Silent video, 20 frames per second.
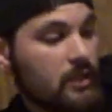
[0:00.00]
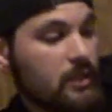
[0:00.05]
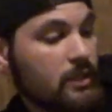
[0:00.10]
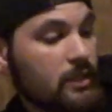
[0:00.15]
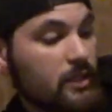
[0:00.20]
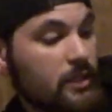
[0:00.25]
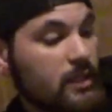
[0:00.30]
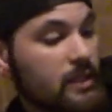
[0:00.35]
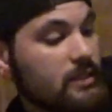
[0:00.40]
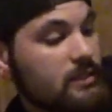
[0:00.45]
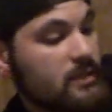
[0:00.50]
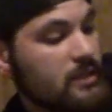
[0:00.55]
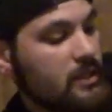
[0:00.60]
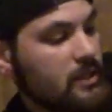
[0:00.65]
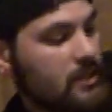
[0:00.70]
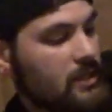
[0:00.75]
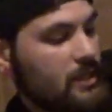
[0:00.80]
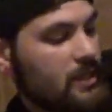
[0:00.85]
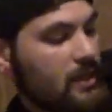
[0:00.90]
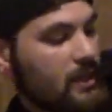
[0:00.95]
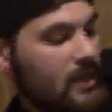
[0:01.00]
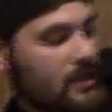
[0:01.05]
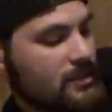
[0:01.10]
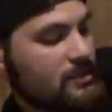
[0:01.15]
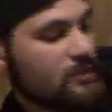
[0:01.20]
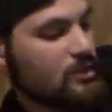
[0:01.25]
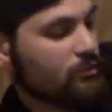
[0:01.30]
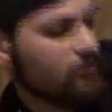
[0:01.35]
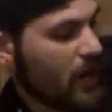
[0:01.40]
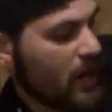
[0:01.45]
This
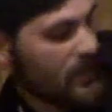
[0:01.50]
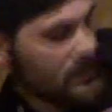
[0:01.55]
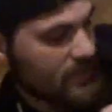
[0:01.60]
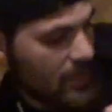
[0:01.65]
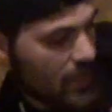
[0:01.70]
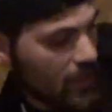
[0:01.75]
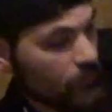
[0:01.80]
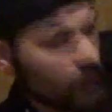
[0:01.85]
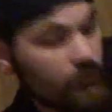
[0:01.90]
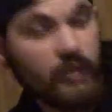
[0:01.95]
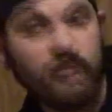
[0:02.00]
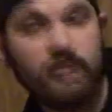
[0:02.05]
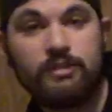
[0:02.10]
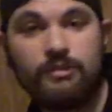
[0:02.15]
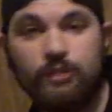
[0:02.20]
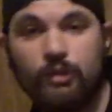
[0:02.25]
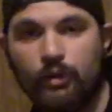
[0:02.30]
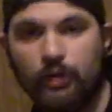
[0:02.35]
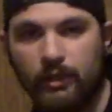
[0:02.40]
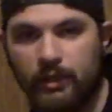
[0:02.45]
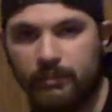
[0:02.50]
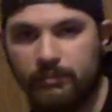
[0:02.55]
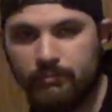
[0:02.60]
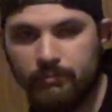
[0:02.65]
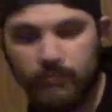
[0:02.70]
is the rat towel. Funny story.